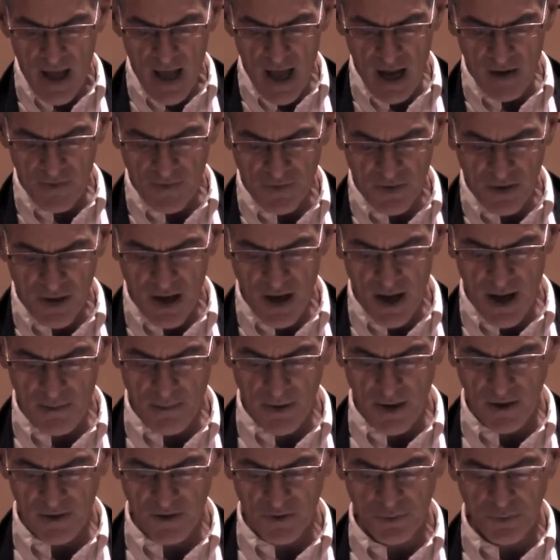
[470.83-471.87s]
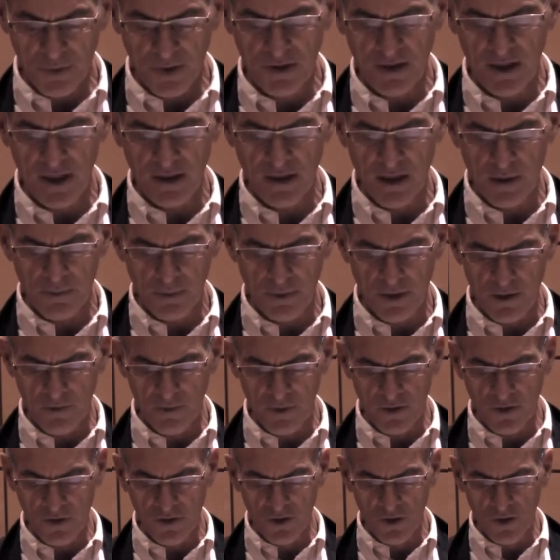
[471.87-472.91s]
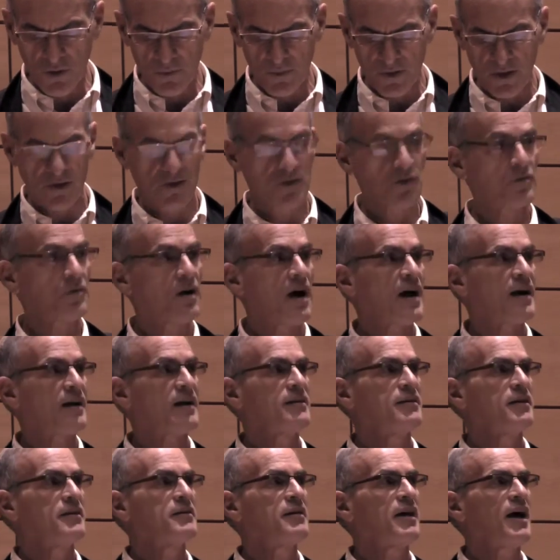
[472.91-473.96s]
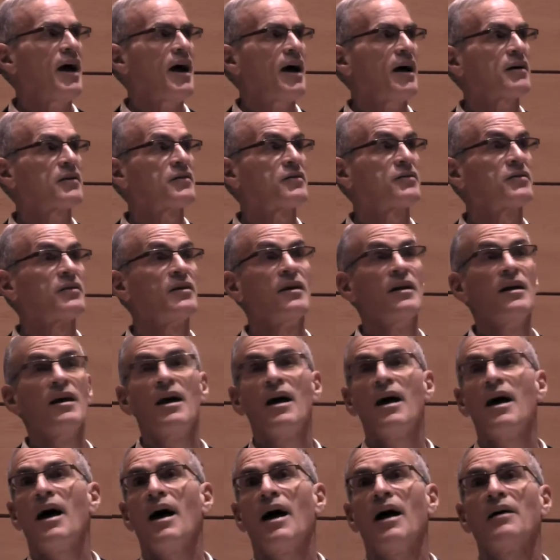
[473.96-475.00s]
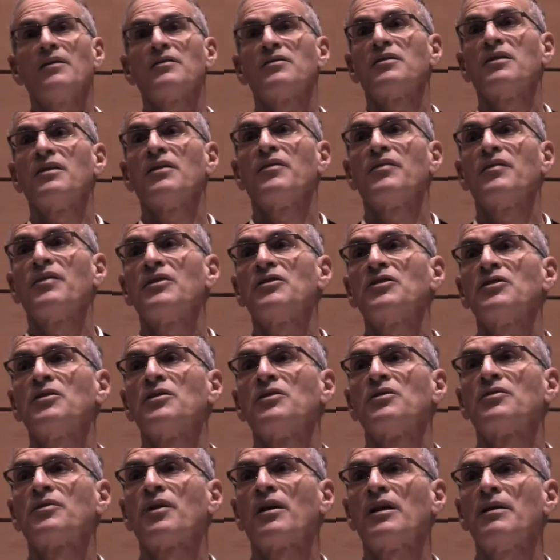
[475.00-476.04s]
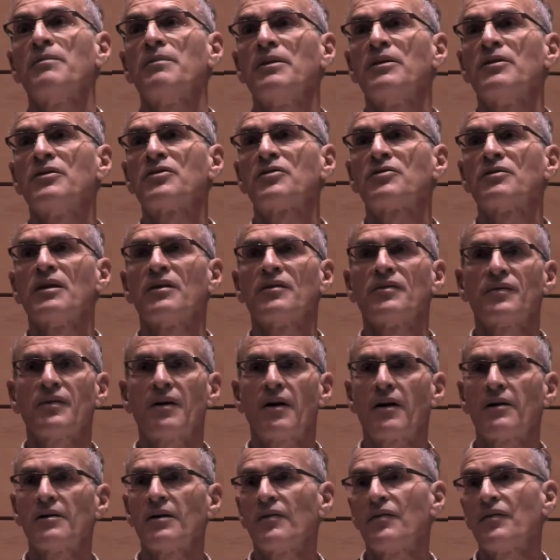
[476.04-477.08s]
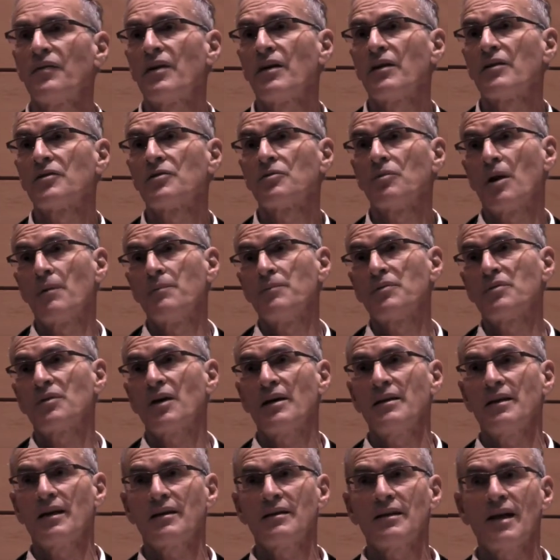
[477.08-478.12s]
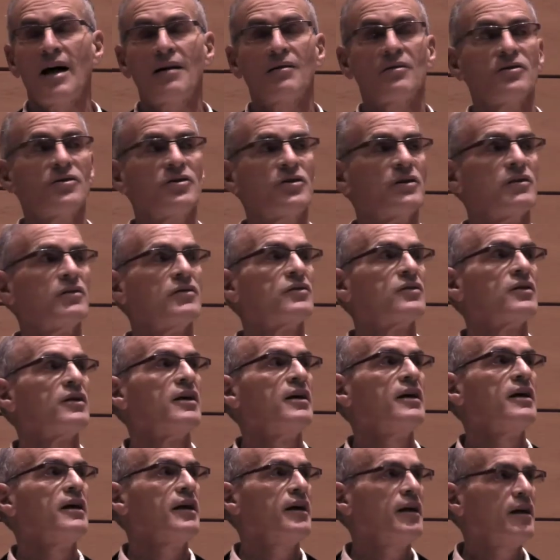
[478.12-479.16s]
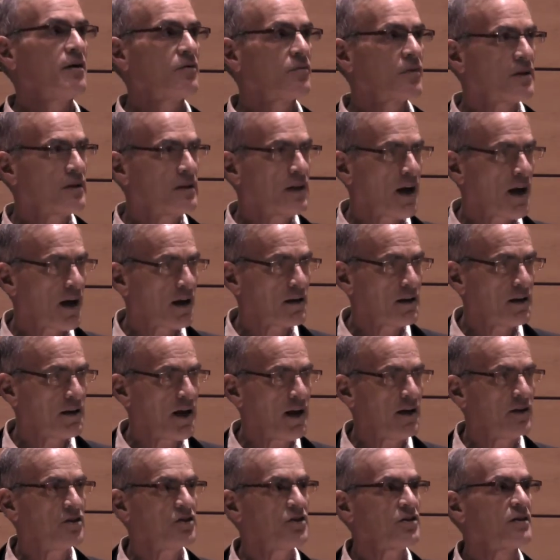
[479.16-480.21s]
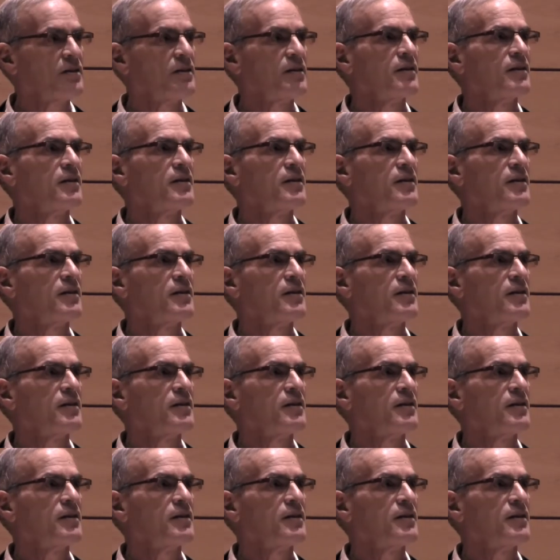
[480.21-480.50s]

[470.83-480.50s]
After Hamas predictably resumed its rocket attacks, as the official Israeli Ministry of Foreign Affairs website acknowledges, in retaliation,